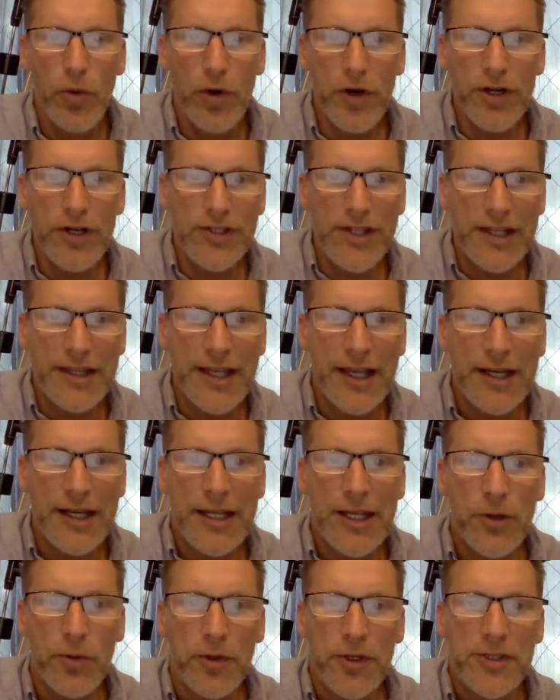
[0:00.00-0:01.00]
We're going to set that
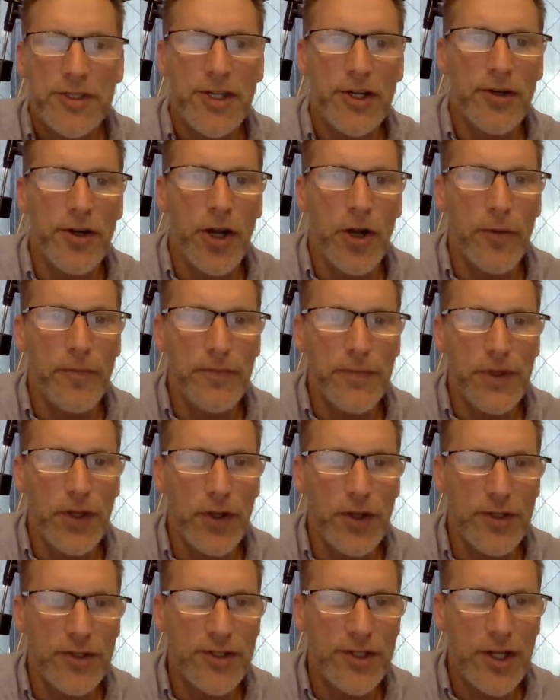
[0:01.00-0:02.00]
equal to 0.
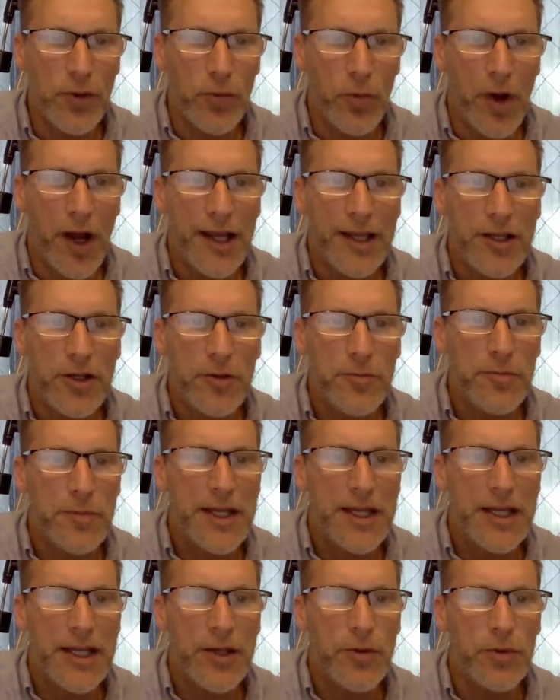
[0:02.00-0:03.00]
You can see y could
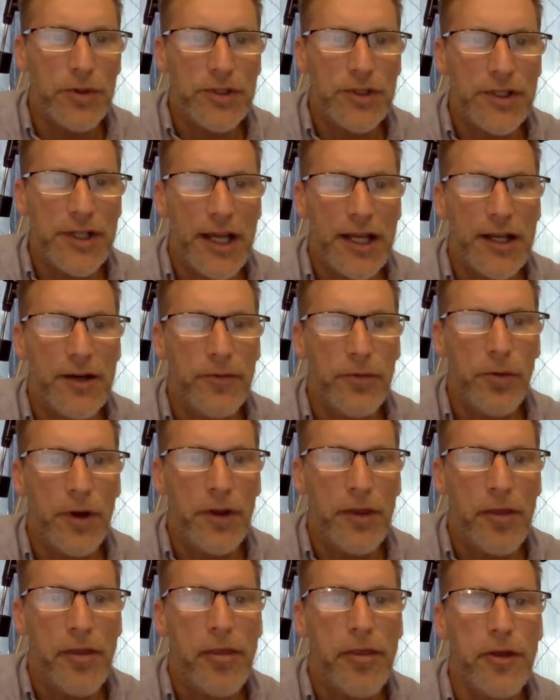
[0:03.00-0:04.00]
be equal to negative
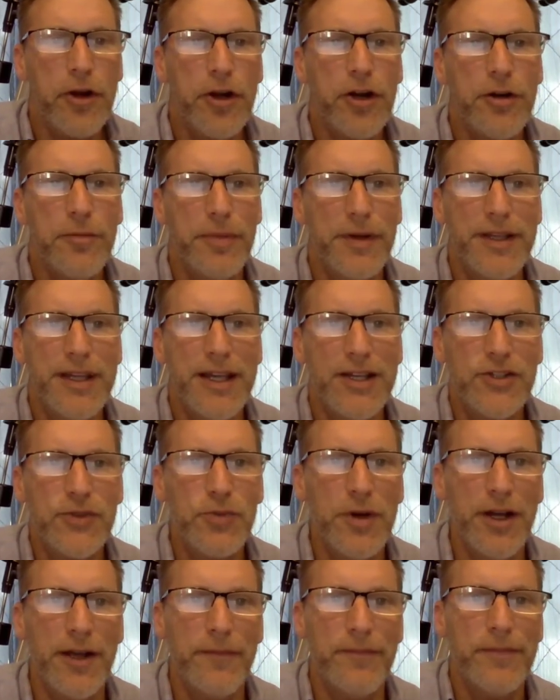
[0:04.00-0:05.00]
1/3, but guess
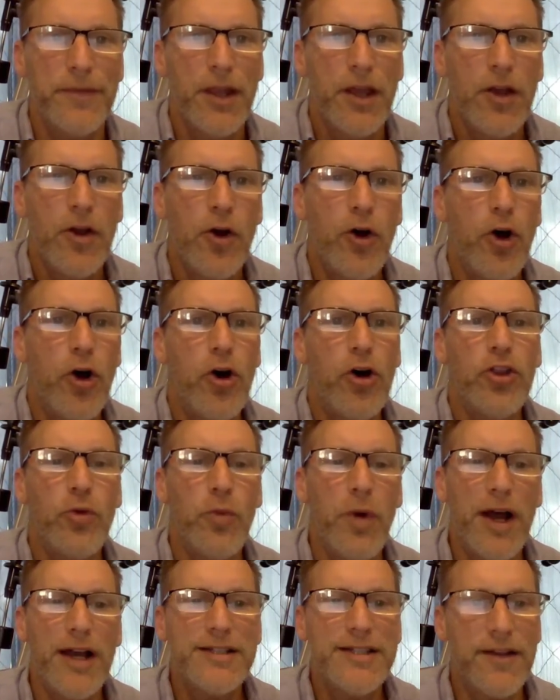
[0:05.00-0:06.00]
what? All the
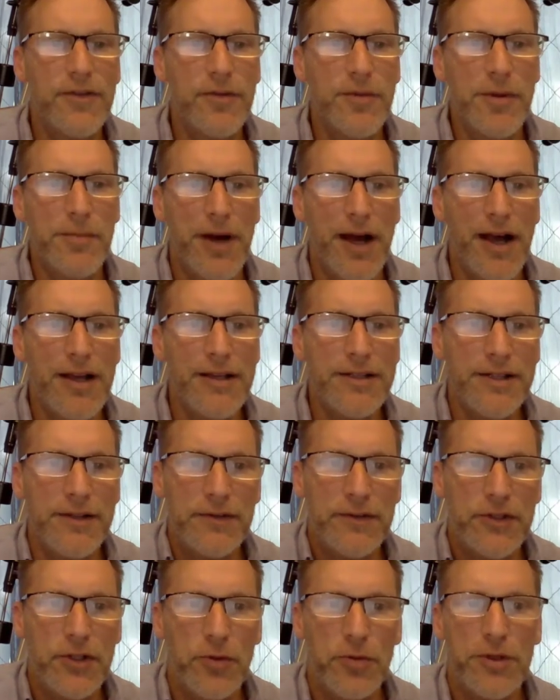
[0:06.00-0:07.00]
y's have to be
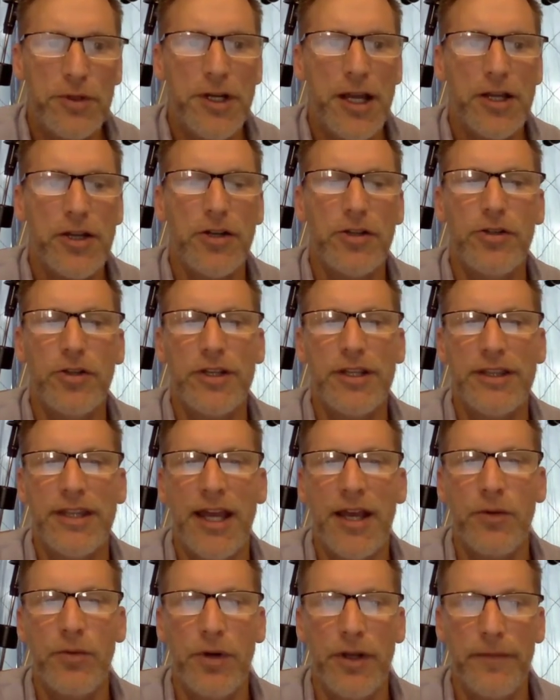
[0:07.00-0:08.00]
positive, so we're not going to look at
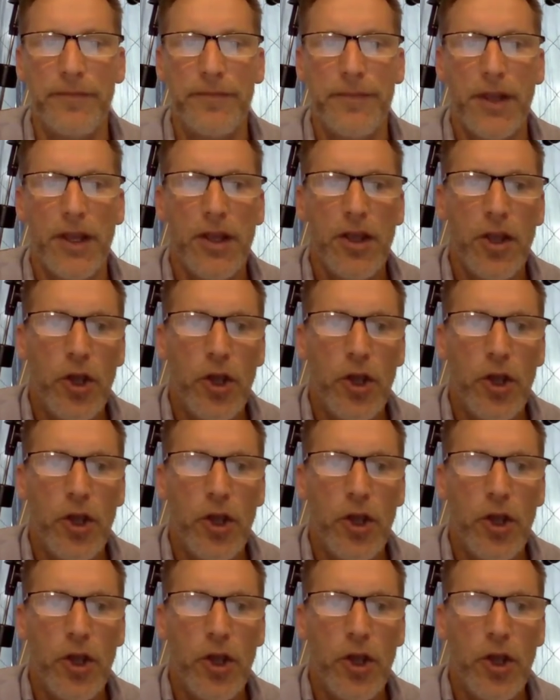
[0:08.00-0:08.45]
that one.